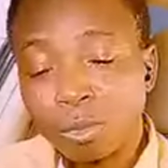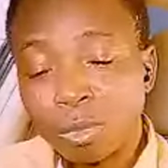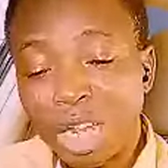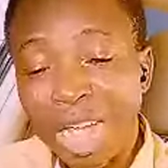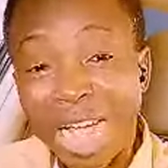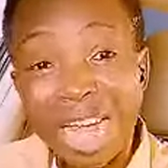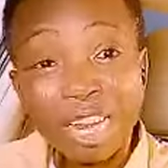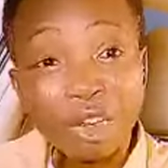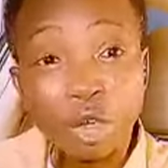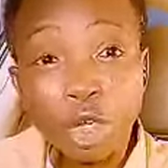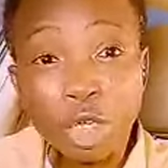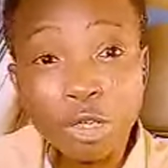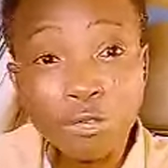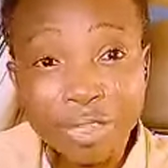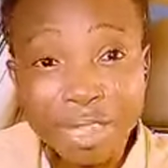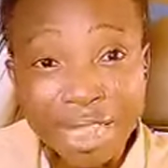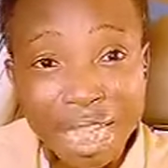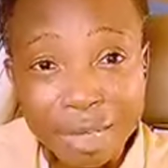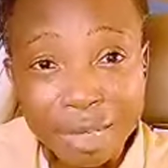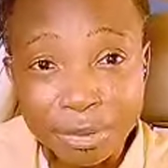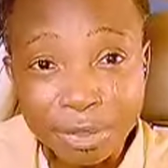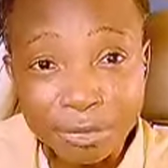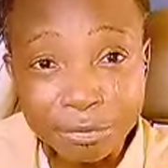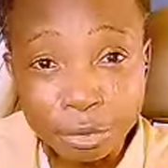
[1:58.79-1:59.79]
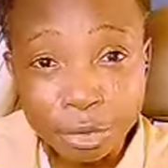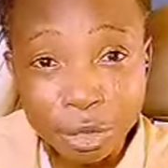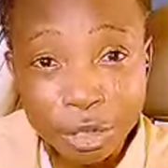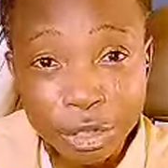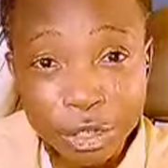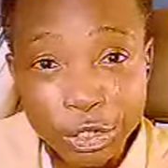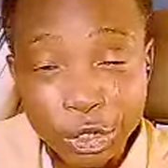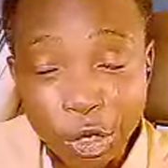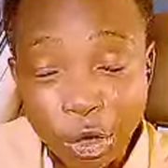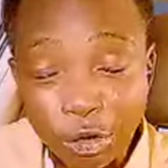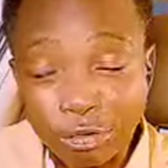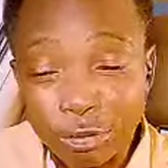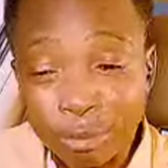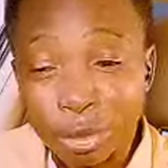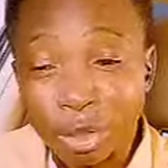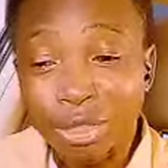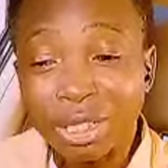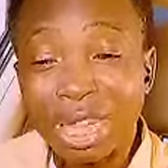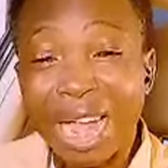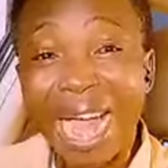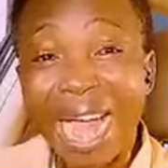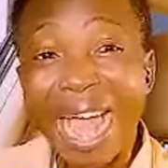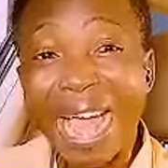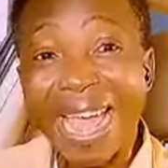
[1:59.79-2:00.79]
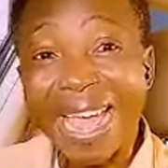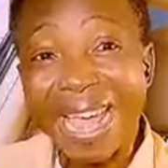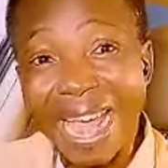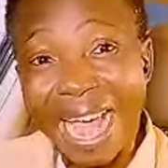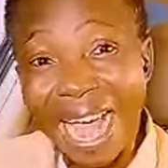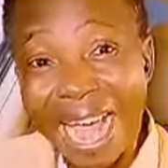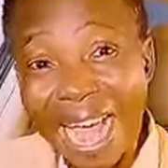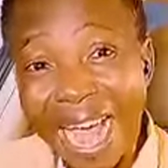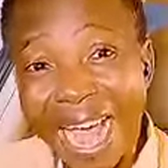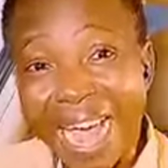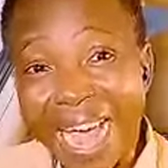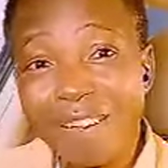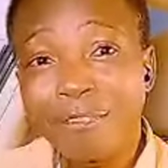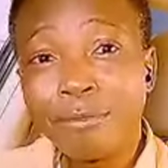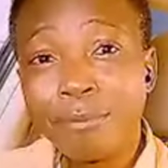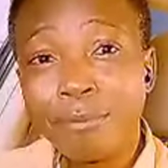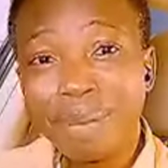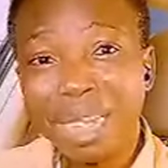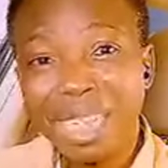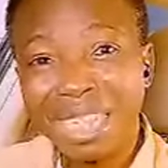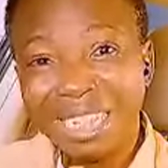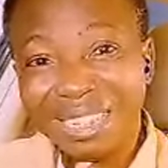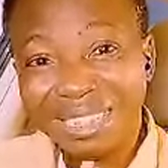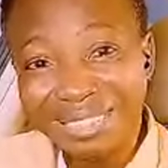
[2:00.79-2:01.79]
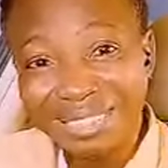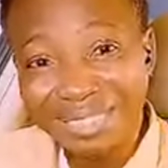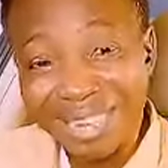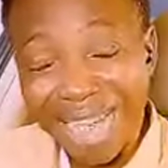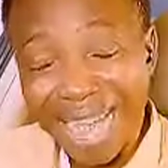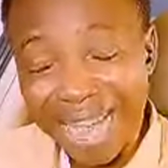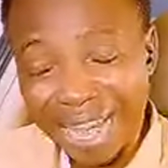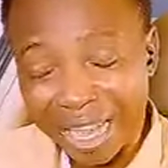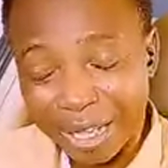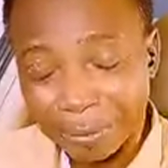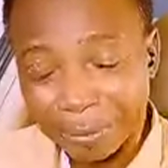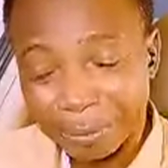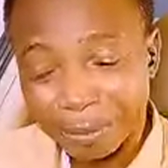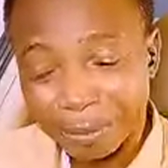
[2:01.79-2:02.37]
I don't know if it has been fully solved, but I have been there